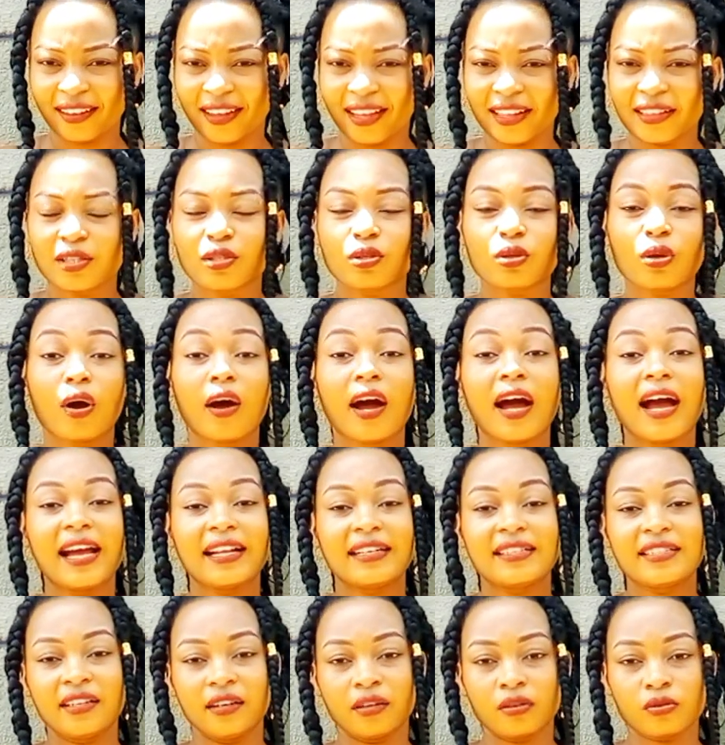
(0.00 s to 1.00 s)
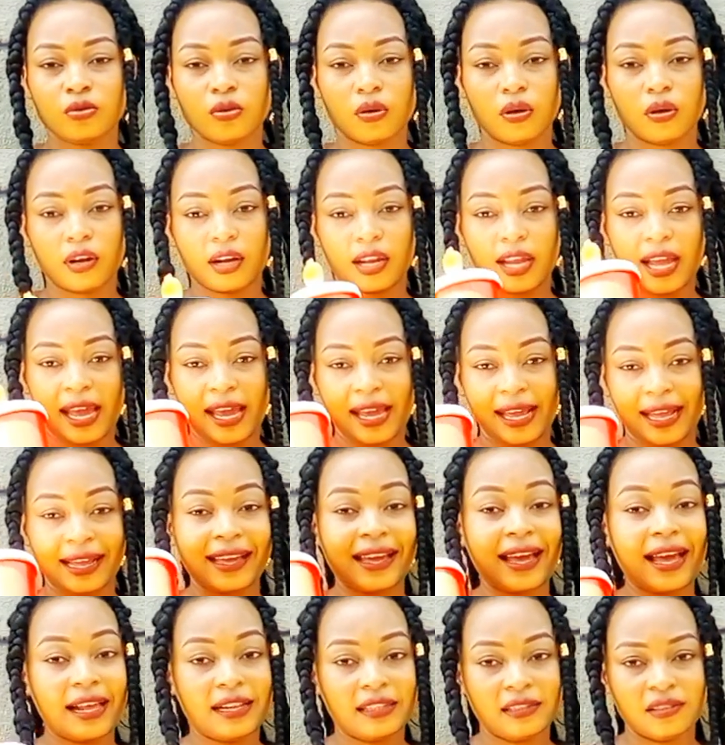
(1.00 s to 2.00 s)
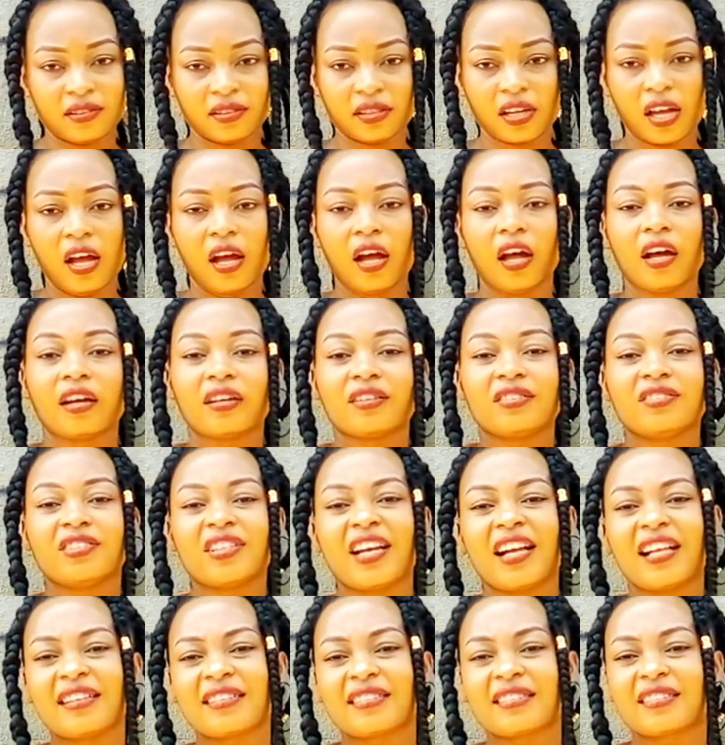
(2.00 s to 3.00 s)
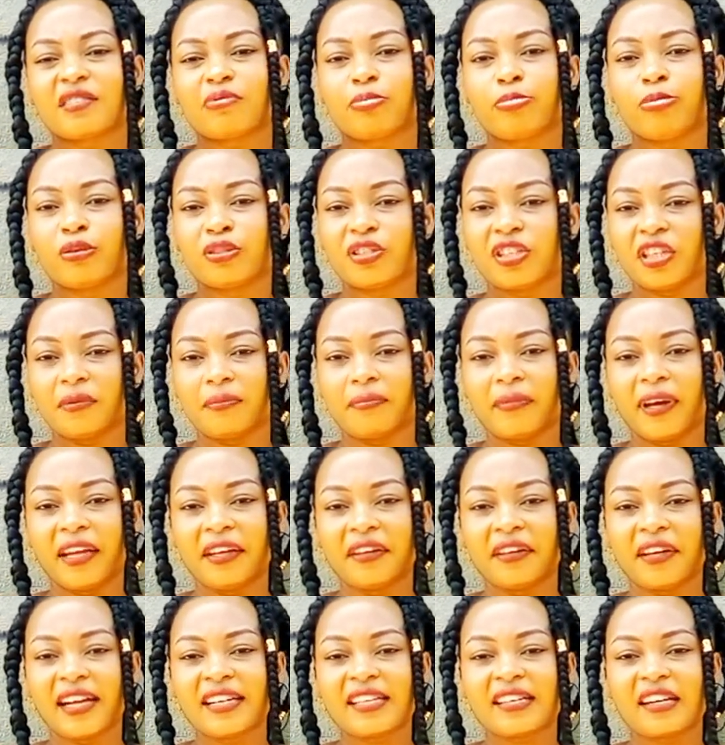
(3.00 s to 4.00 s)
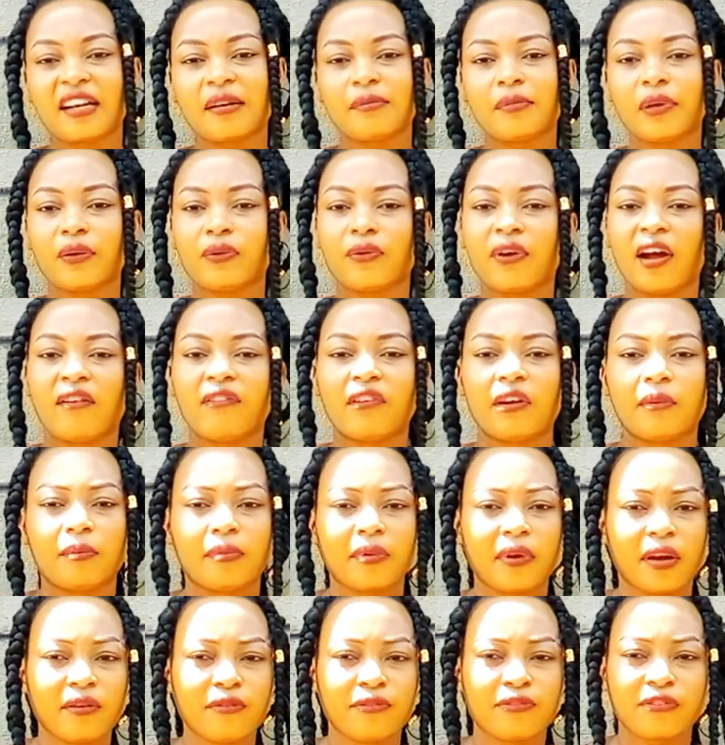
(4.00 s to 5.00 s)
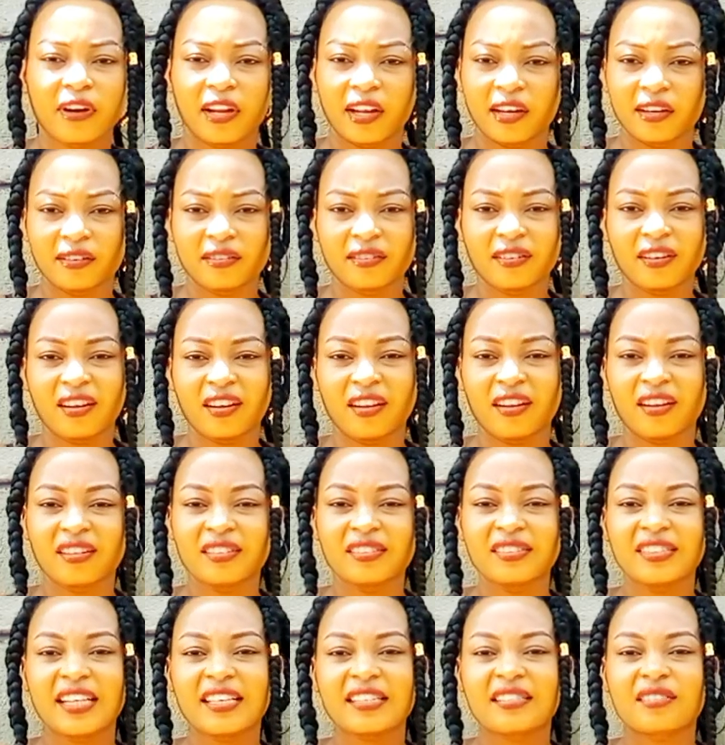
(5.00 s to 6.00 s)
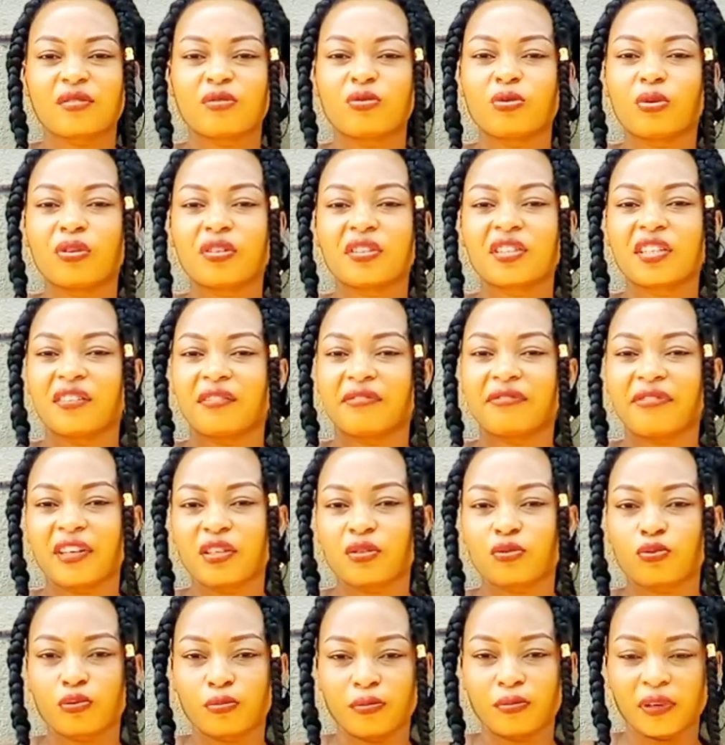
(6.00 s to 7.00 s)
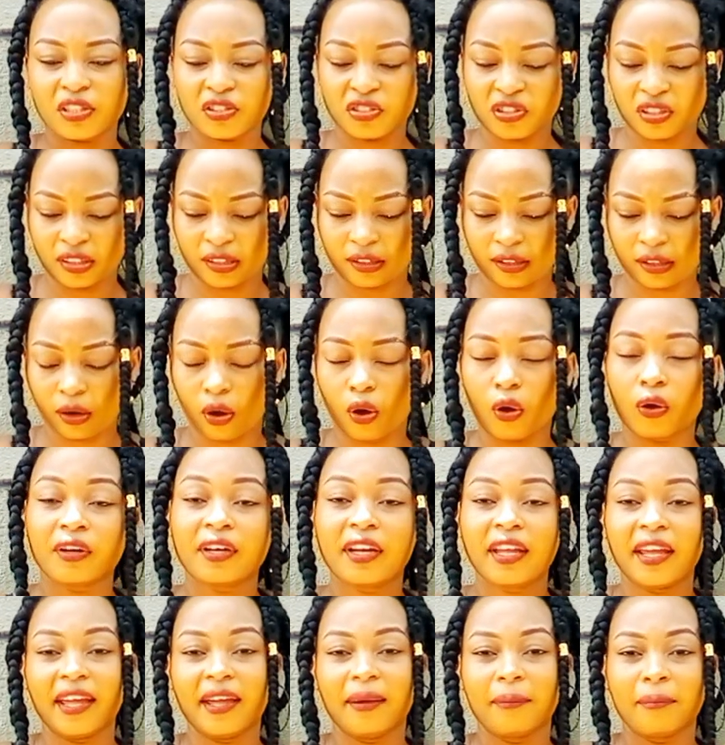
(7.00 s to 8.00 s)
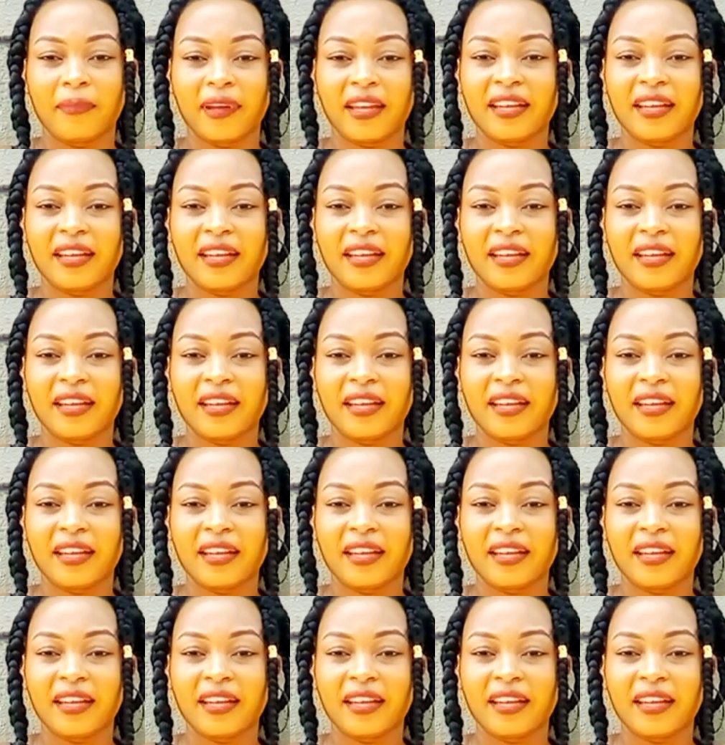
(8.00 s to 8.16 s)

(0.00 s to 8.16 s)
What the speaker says: It's so hurting. So girls, just put in mind, hata kama you have a boyfriend, just don't invest too much in him.